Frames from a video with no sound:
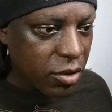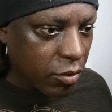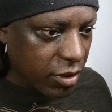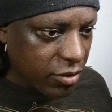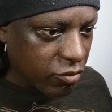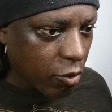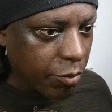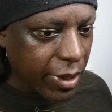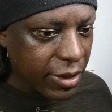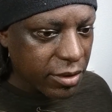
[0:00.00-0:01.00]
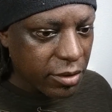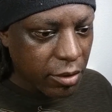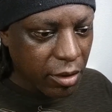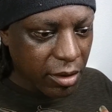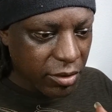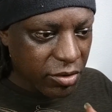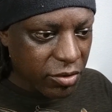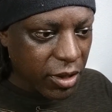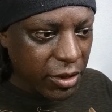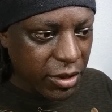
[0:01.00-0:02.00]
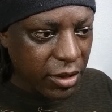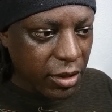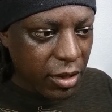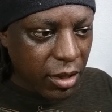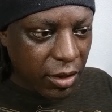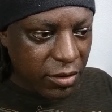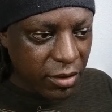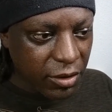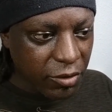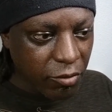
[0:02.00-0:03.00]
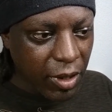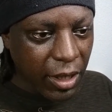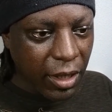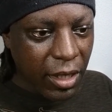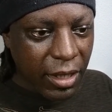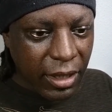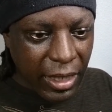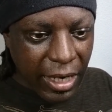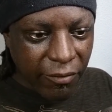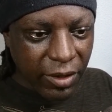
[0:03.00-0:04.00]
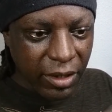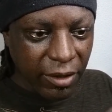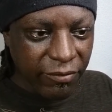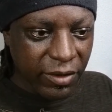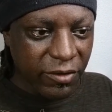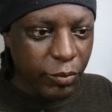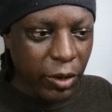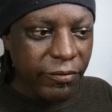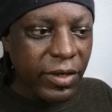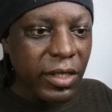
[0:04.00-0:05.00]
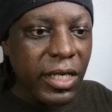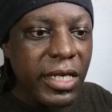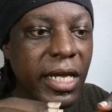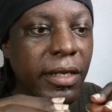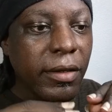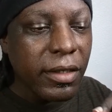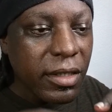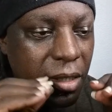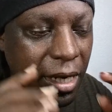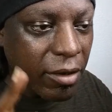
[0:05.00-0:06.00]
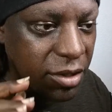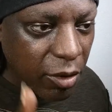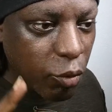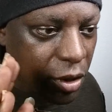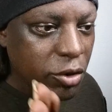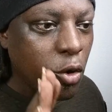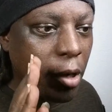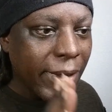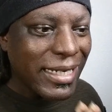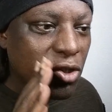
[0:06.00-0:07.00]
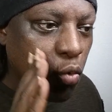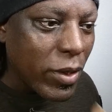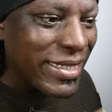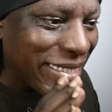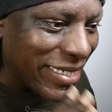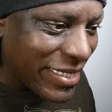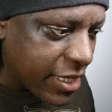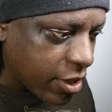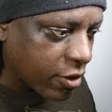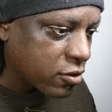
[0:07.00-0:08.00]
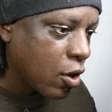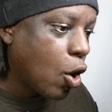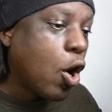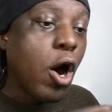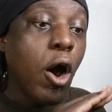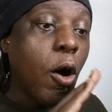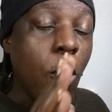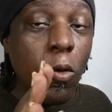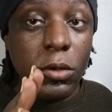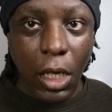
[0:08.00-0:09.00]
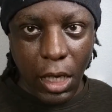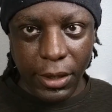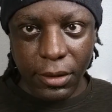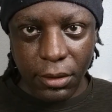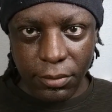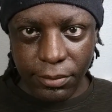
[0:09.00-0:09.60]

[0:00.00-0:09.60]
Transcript: So these robots are constructed in such a way that everything fits perfectly in a... Now, so we're going back 20 years. Hold on.